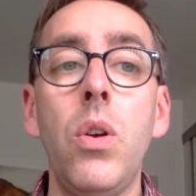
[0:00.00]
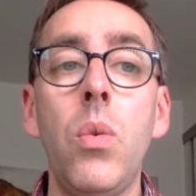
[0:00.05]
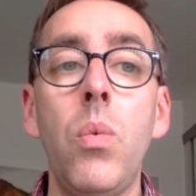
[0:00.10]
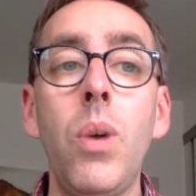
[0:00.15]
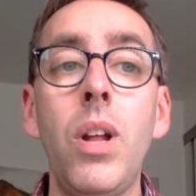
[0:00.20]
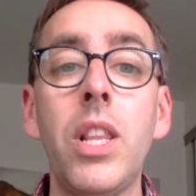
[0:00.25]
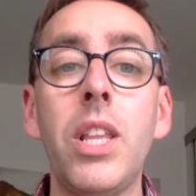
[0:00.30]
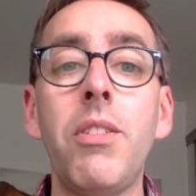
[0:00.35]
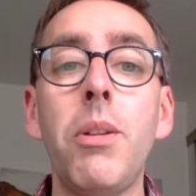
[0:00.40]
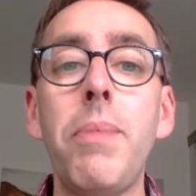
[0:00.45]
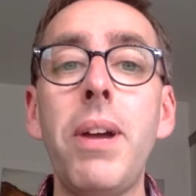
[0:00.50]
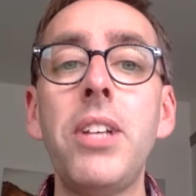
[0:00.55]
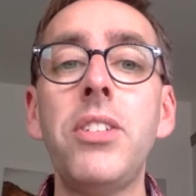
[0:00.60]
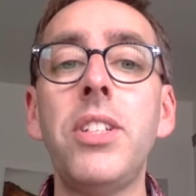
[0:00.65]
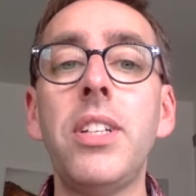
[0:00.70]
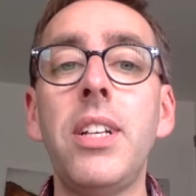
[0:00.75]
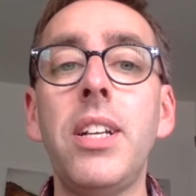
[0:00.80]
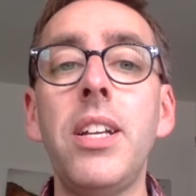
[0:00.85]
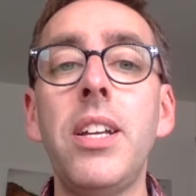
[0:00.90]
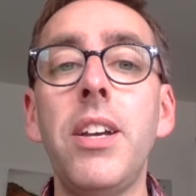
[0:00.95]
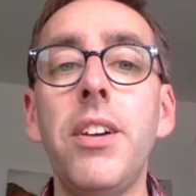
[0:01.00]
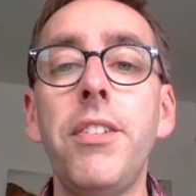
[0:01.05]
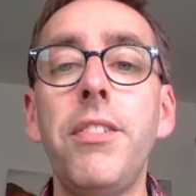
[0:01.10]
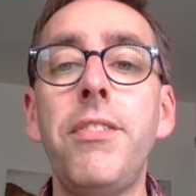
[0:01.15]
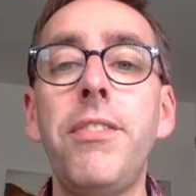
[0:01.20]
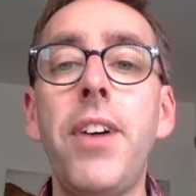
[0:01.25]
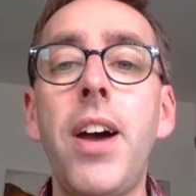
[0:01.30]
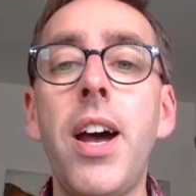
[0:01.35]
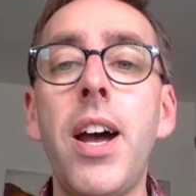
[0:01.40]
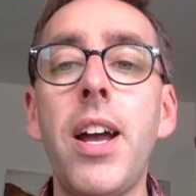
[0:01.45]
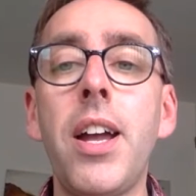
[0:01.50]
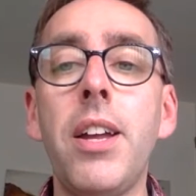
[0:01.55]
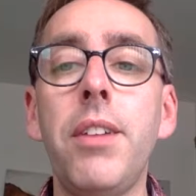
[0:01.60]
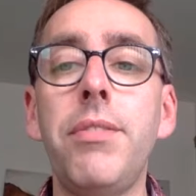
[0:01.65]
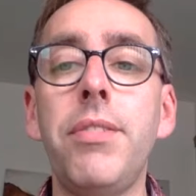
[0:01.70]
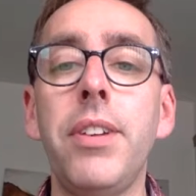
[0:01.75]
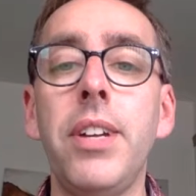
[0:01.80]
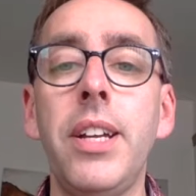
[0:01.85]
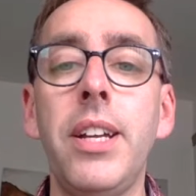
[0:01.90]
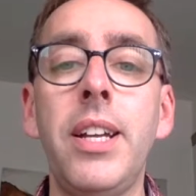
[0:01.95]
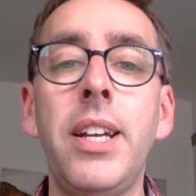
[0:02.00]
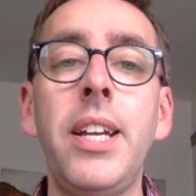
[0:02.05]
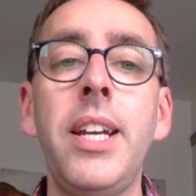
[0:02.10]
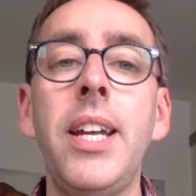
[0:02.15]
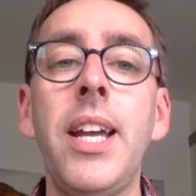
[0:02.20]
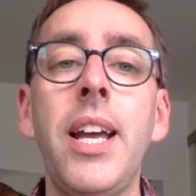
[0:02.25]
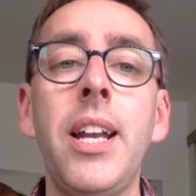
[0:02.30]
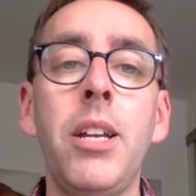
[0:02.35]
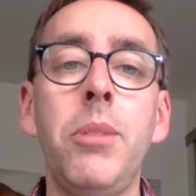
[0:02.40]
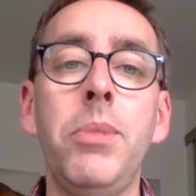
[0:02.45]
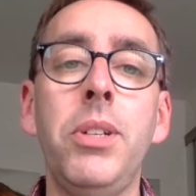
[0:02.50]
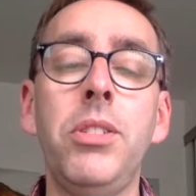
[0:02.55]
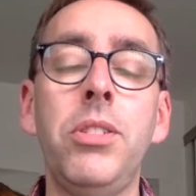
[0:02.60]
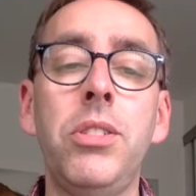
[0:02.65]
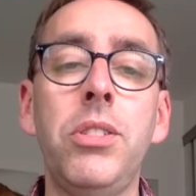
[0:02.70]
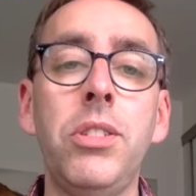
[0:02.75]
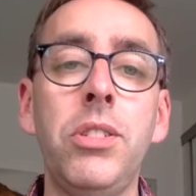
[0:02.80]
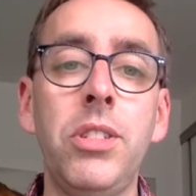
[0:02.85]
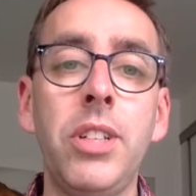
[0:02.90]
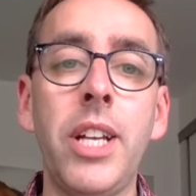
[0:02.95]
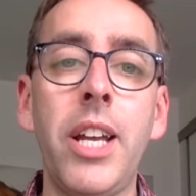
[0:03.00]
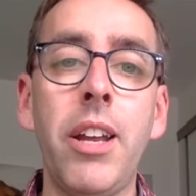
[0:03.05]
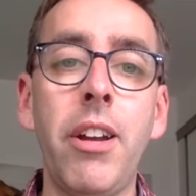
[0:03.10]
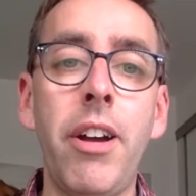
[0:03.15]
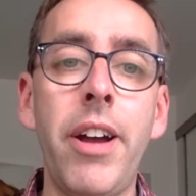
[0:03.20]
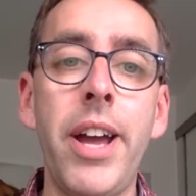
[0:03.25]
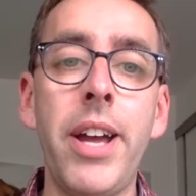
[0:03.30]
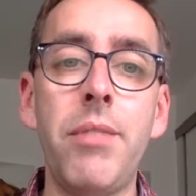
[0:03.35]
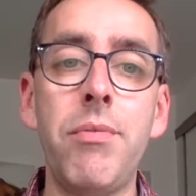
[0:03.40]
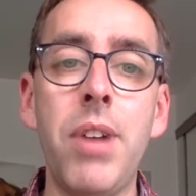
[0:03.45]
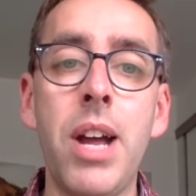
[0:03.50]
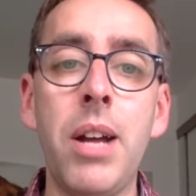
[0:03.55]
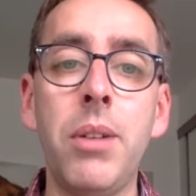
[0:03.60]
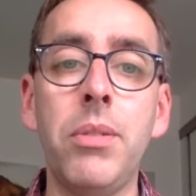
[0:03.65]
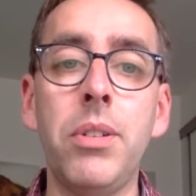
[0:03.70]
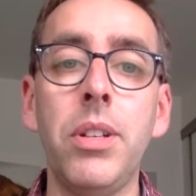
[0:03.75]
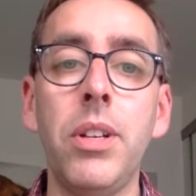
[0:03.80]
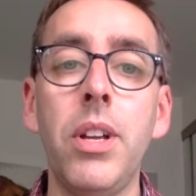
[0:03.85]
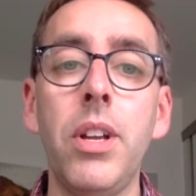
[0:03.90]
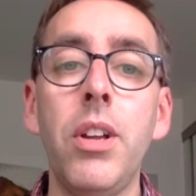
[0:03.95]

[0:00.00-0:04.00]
Well, there are basically 5 key elements to get our head around.